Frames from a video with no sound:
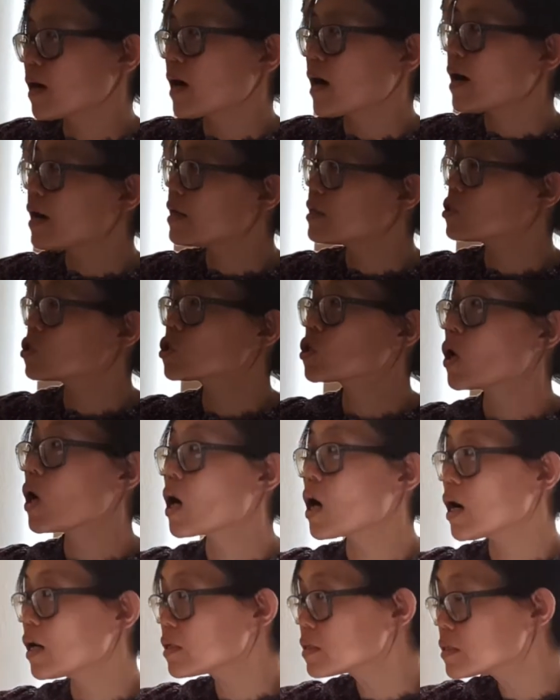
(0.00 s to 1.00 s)
I
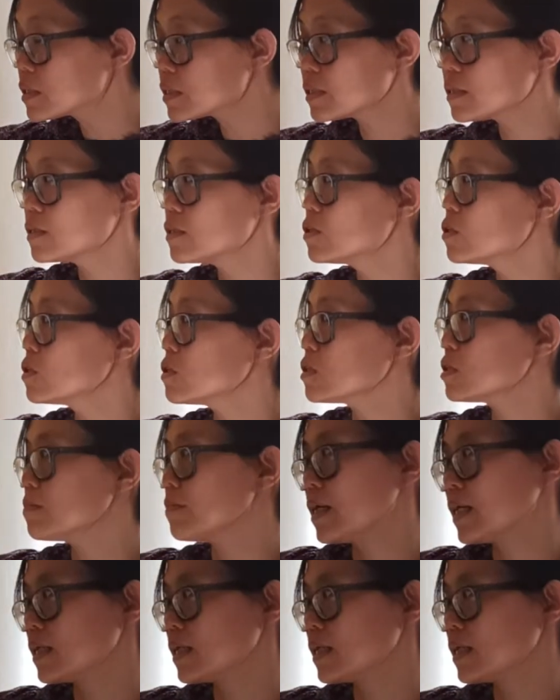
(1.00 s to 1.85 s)
talked to my